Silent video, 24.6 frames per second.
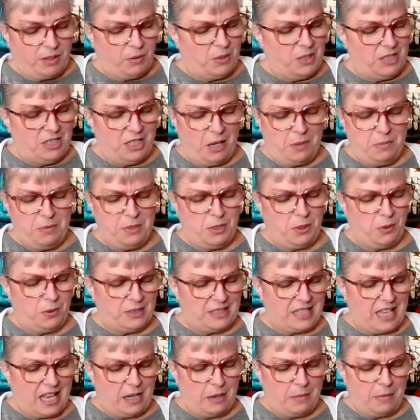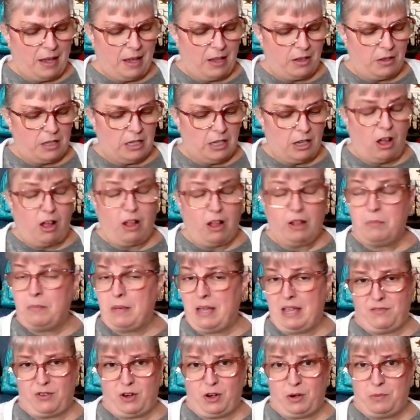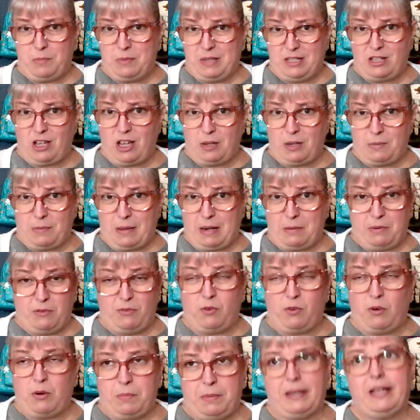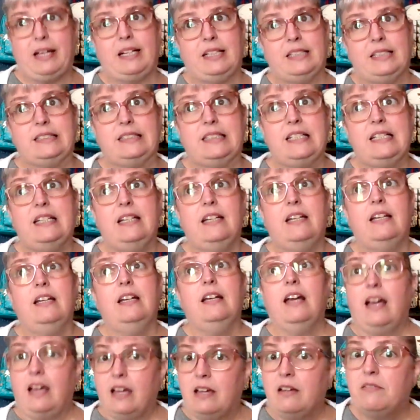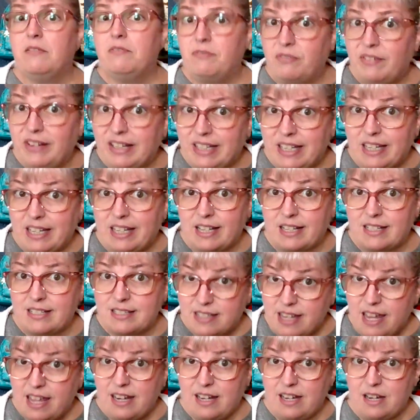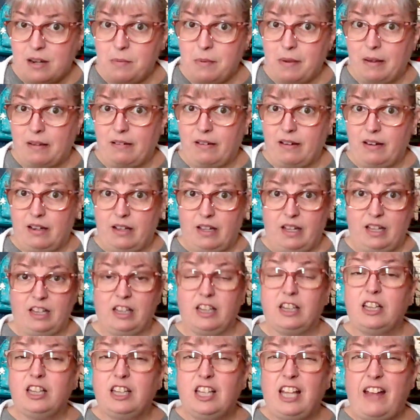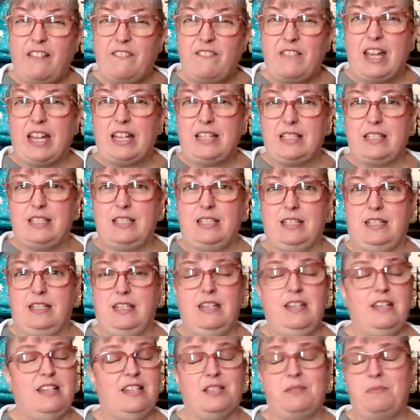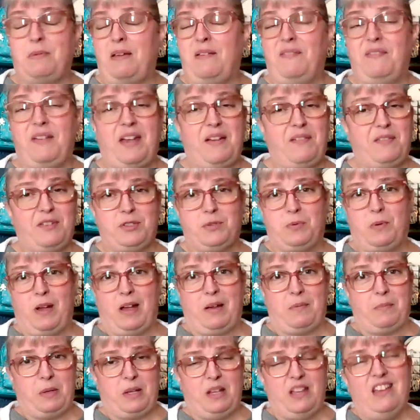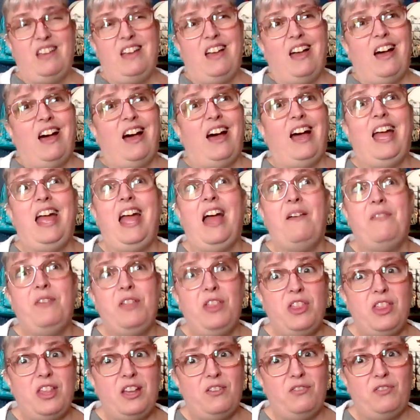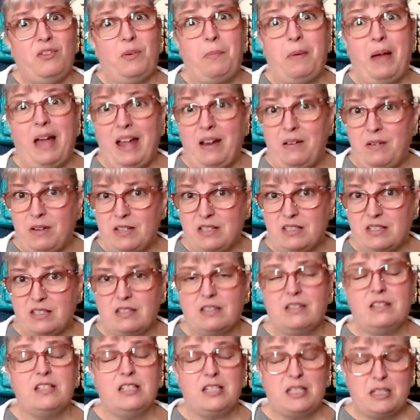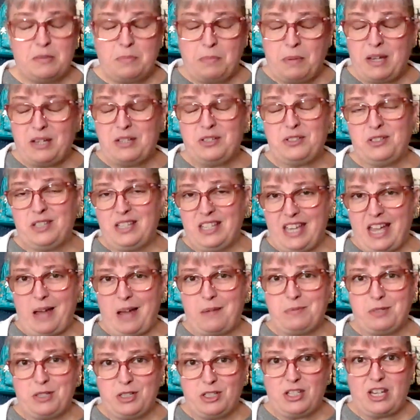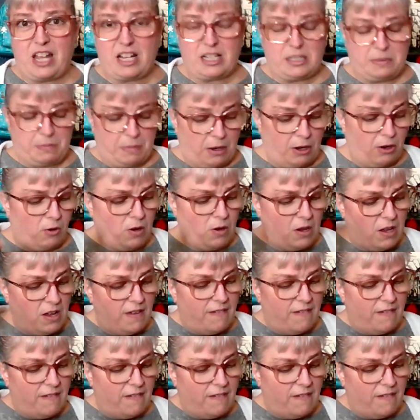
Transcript: which I'm so excited about. Y'all may have heard me talk about it before because I'm freaking excited about it. I love it. It's my favorite swap. I have a thing for pirates, especially Captain Jack Sparrow.